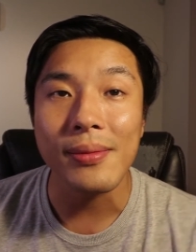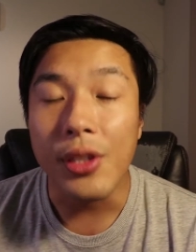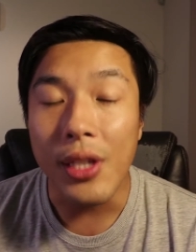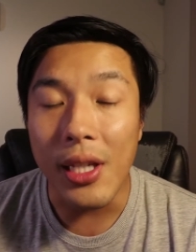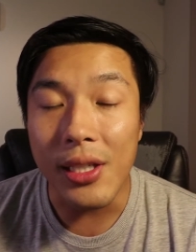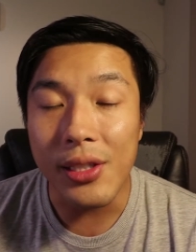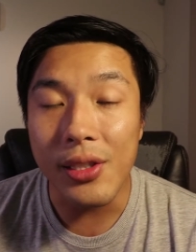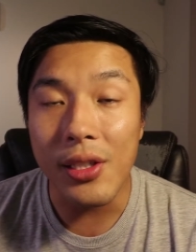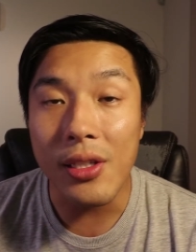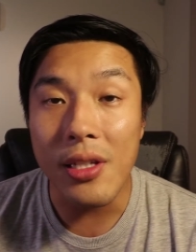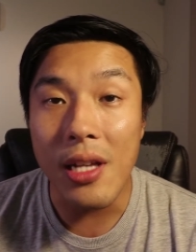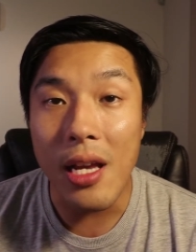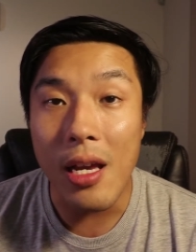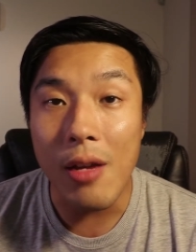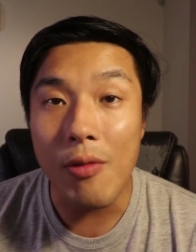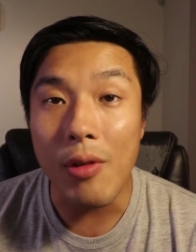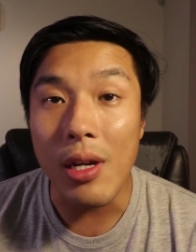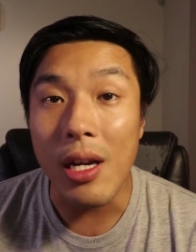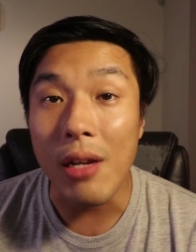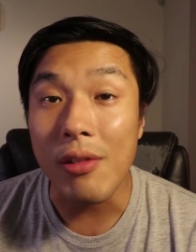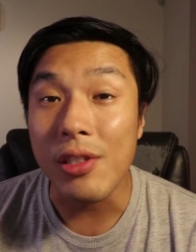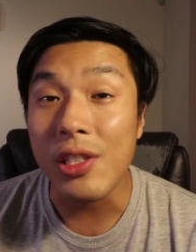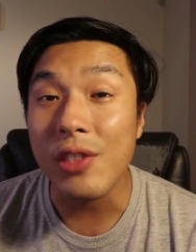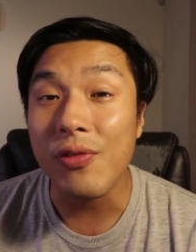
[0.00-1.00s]
So yesterday
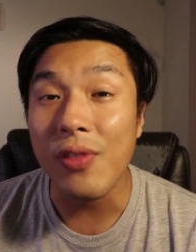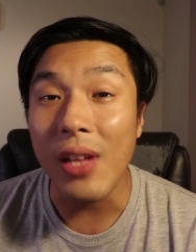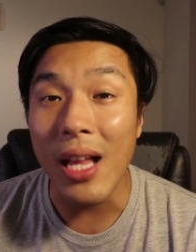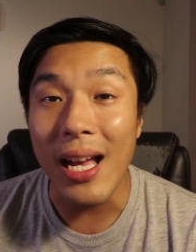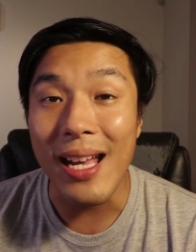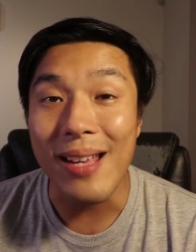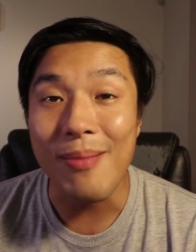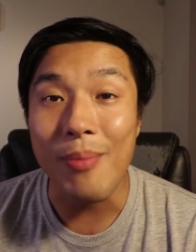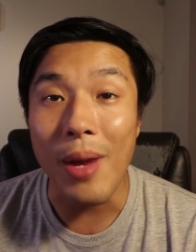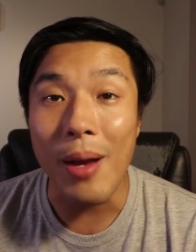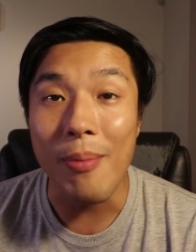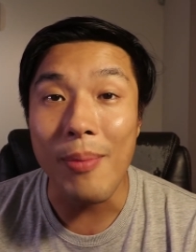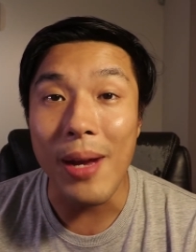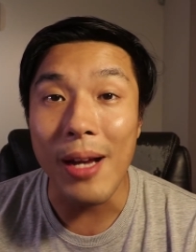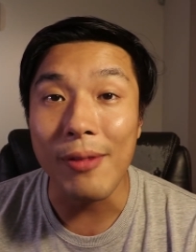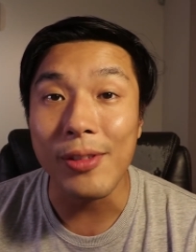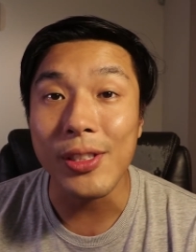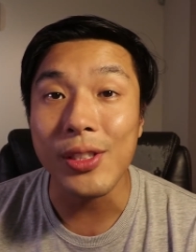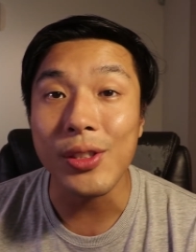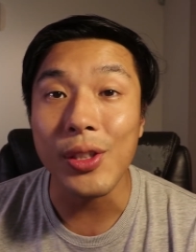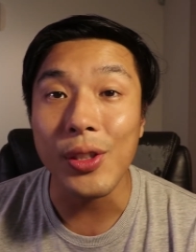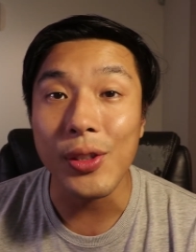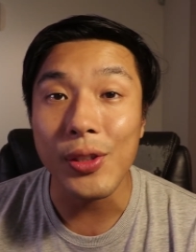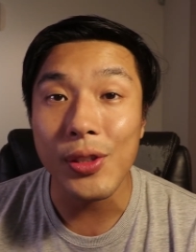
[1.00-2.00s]
when I was flying my
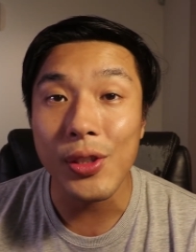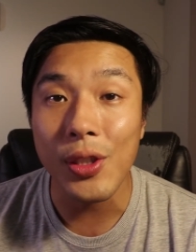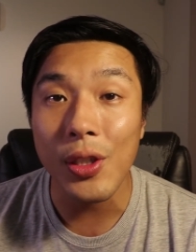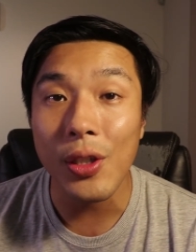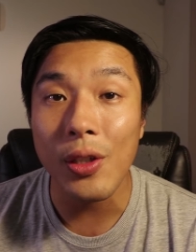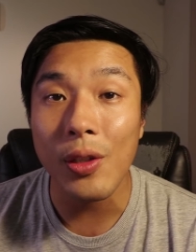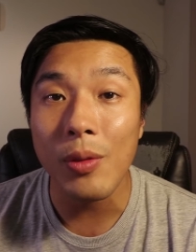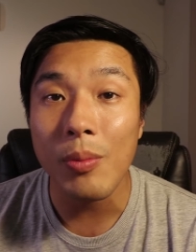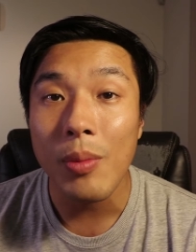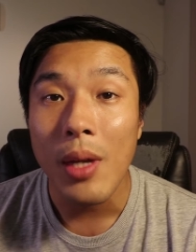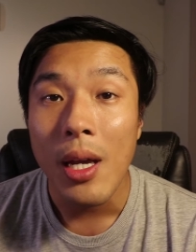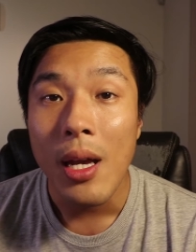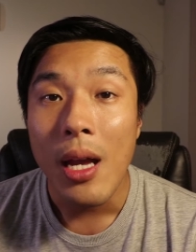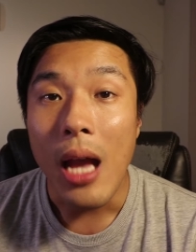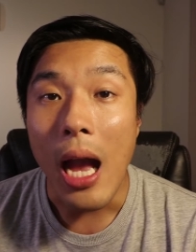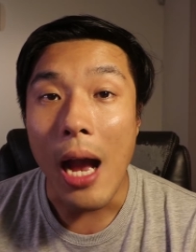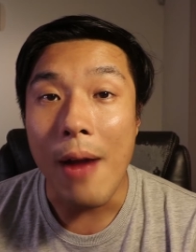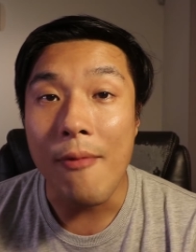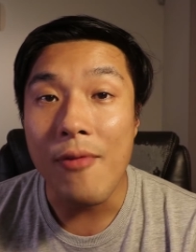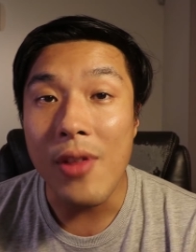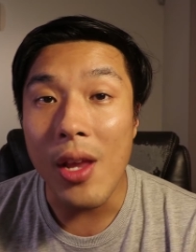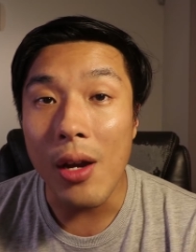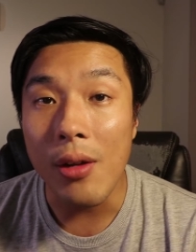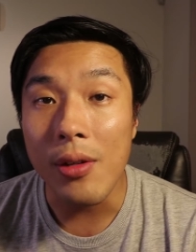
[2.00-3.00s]
Mavic 2 Zoom,
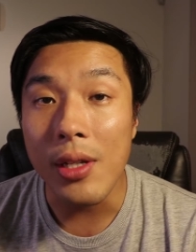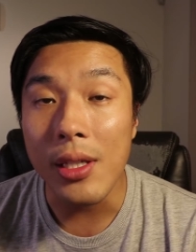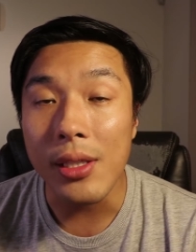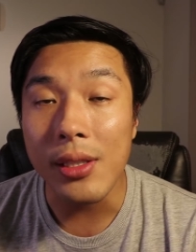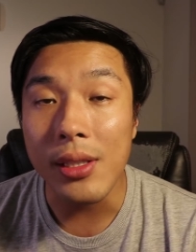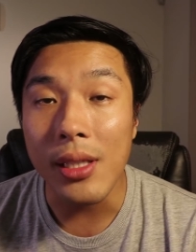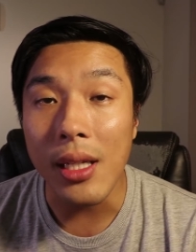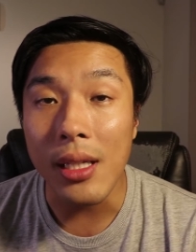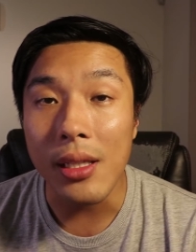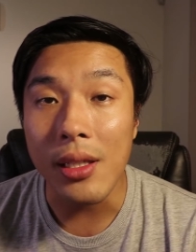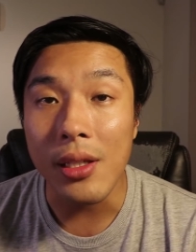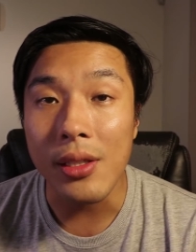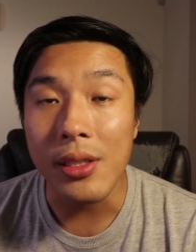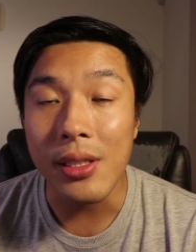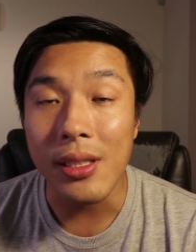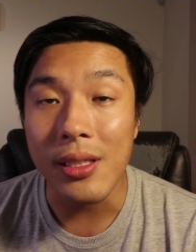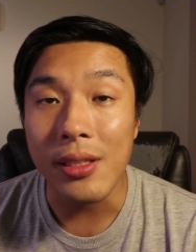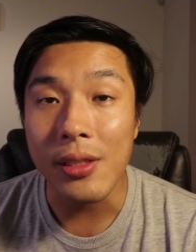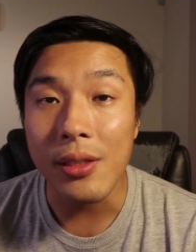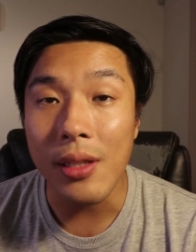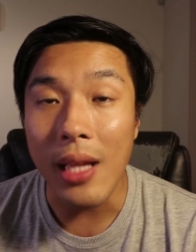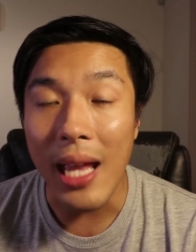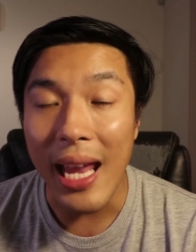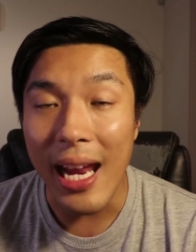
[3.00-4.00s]
I've noticed that there's
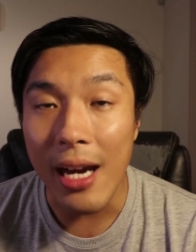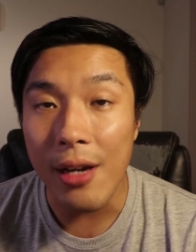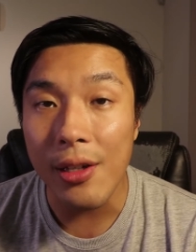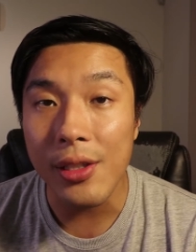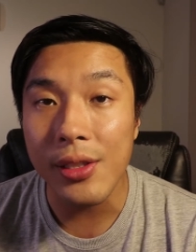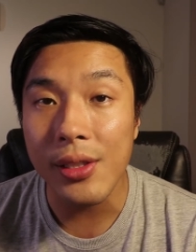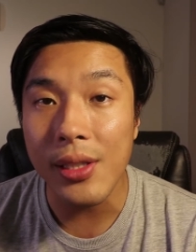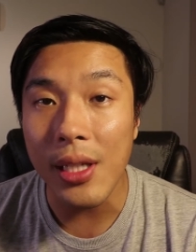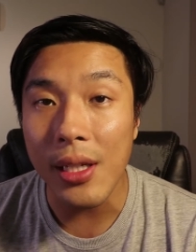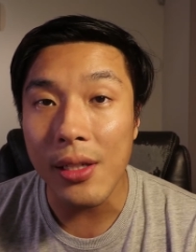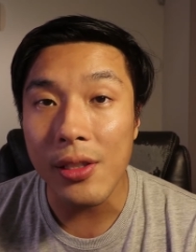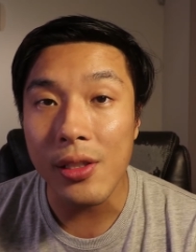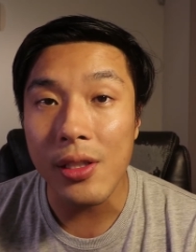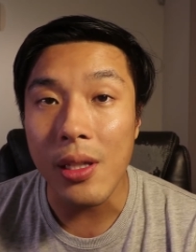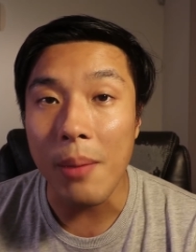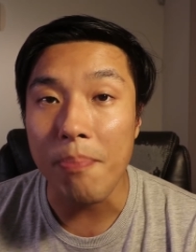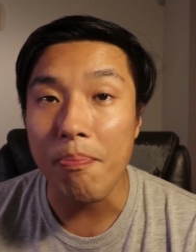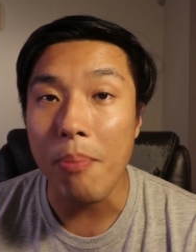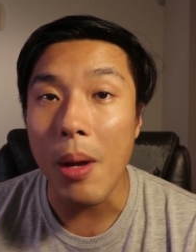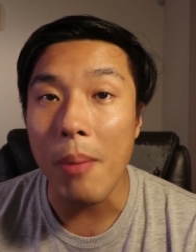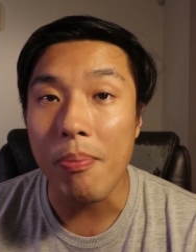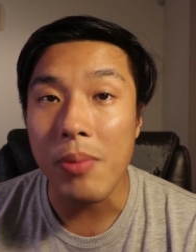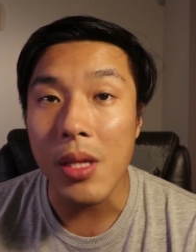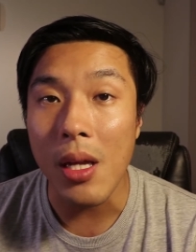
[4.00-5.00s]
an error status
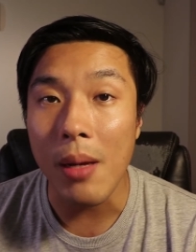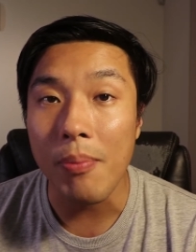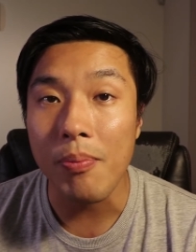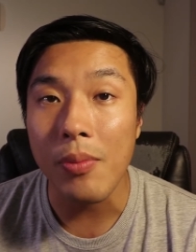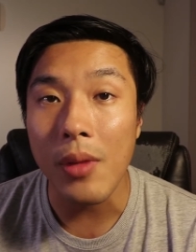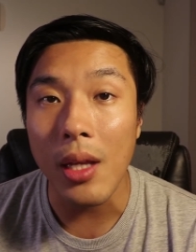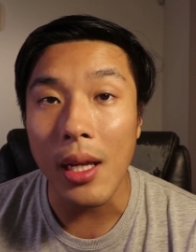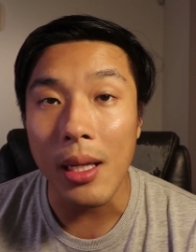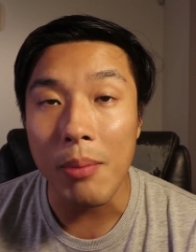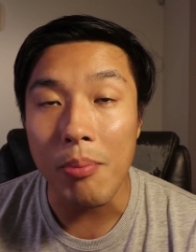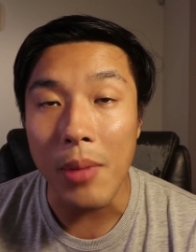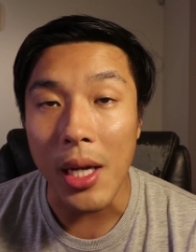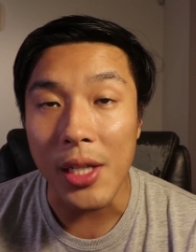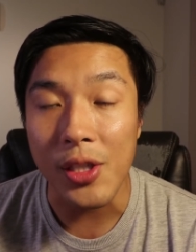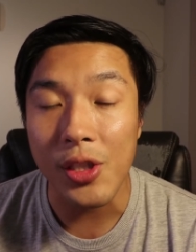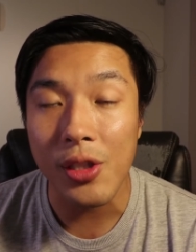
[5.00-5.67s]
that popped up in my